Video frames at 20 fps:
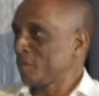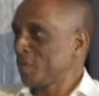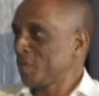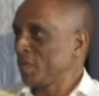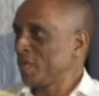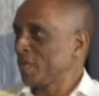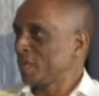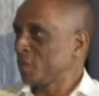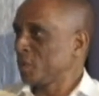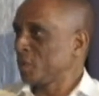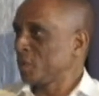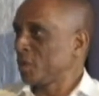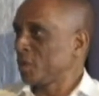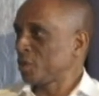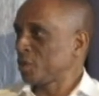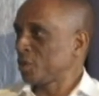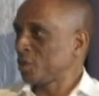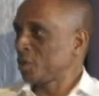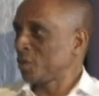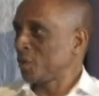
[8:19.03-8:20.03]

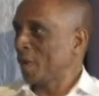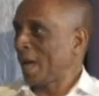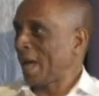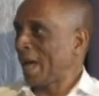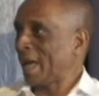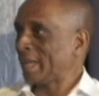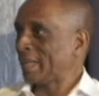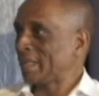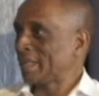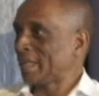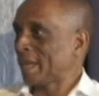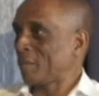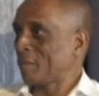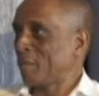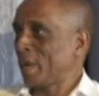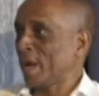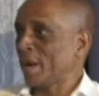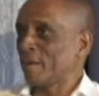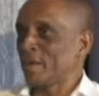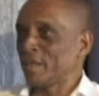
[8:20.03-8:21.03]
predisposition to ask a
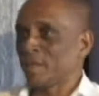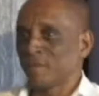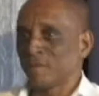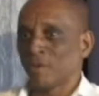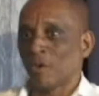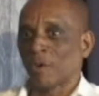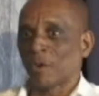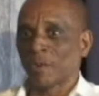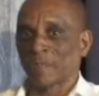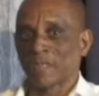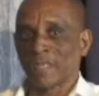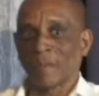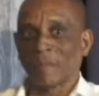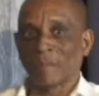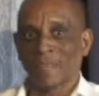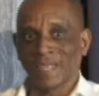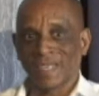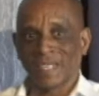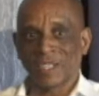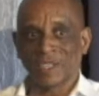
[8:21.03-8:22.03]
parent for
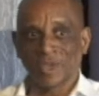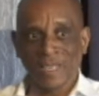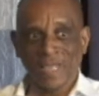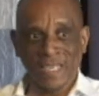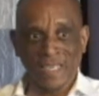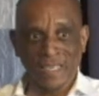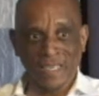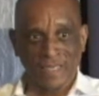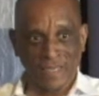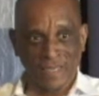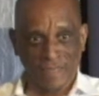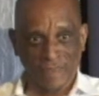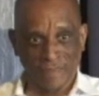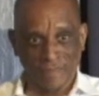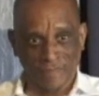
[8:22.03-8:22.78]
something to eat.